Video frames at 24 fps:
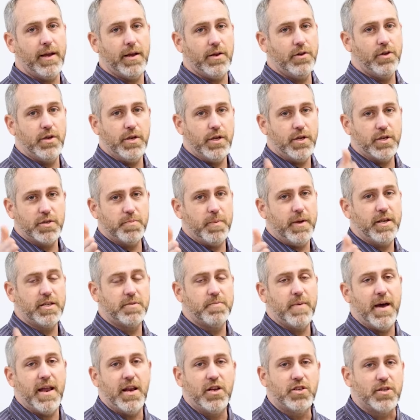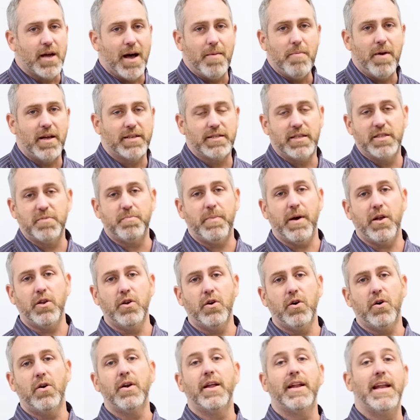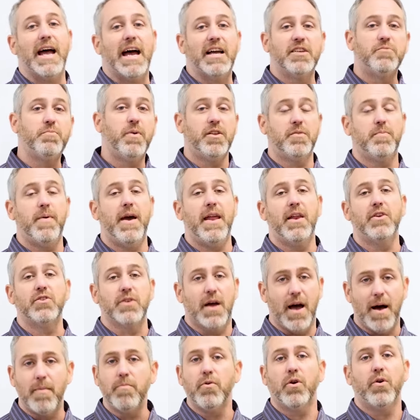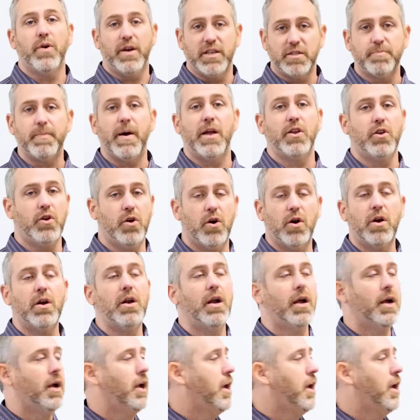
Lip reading: And do you speak Spanish? Hablas español. And I speak Spanish. Hablo español.